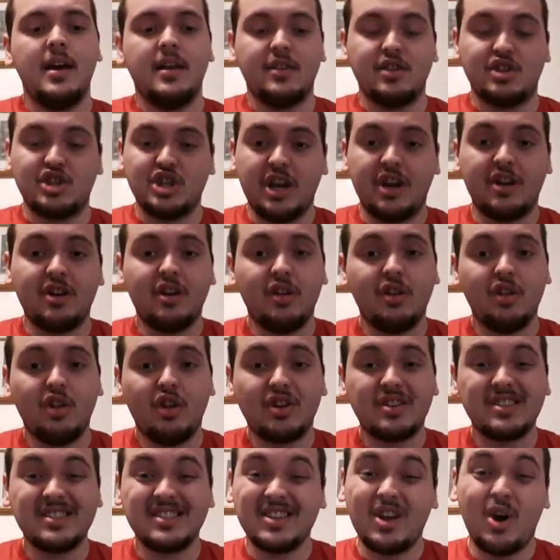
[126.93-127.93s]
the channel
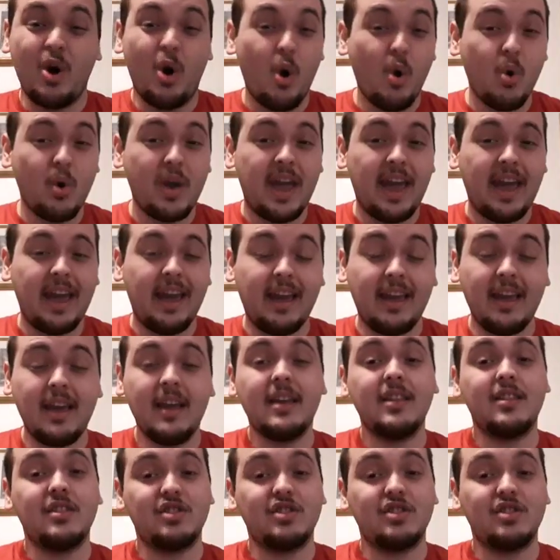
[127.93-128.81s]
looks okay,